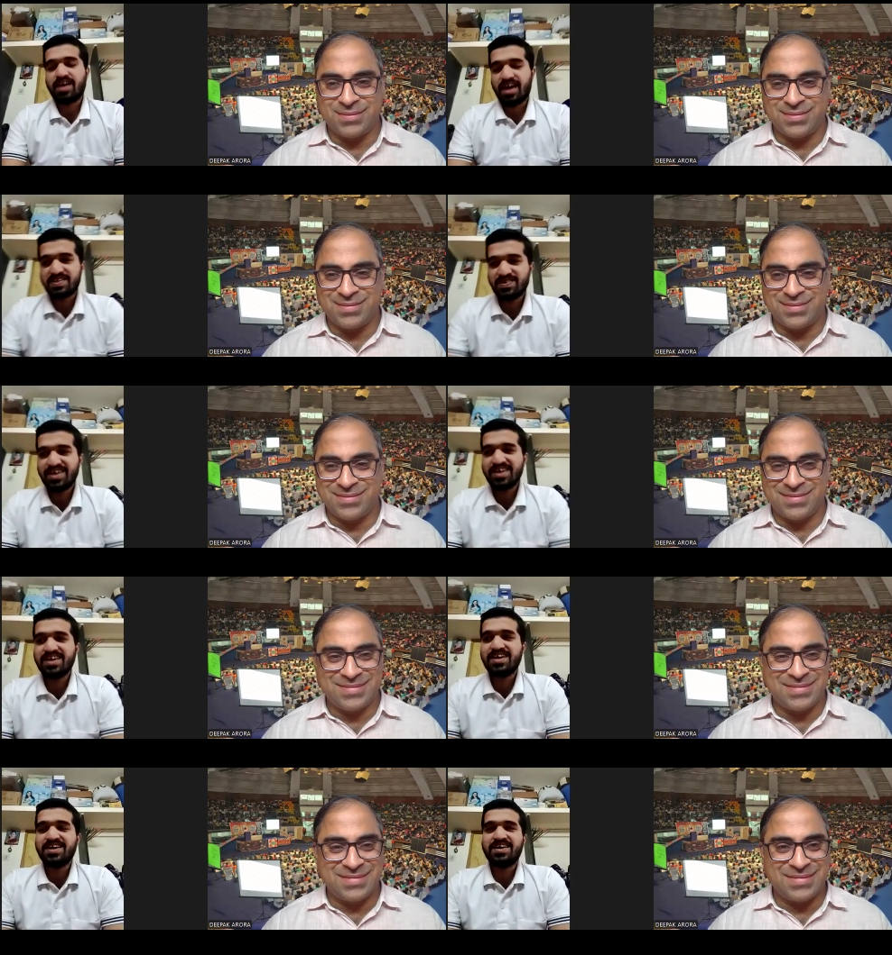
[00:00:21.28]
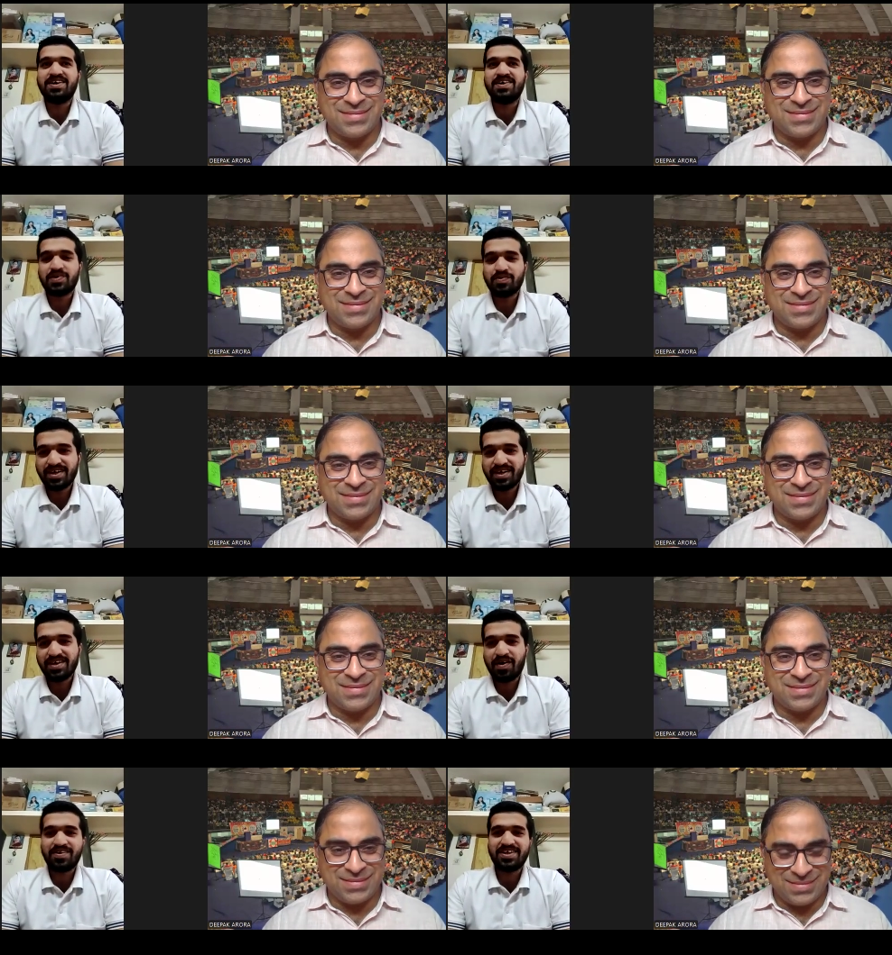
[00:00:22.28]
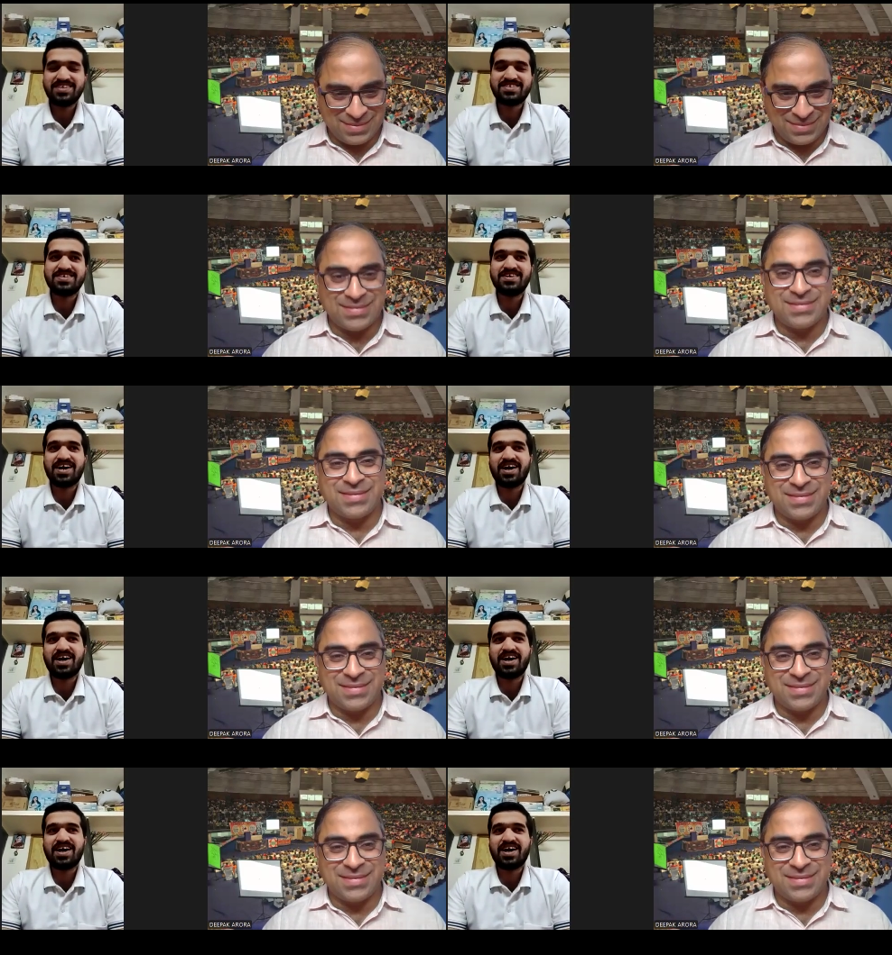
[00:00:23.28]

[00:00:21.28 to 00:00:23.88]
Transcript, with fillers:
Speaker 1: actually, to be honest,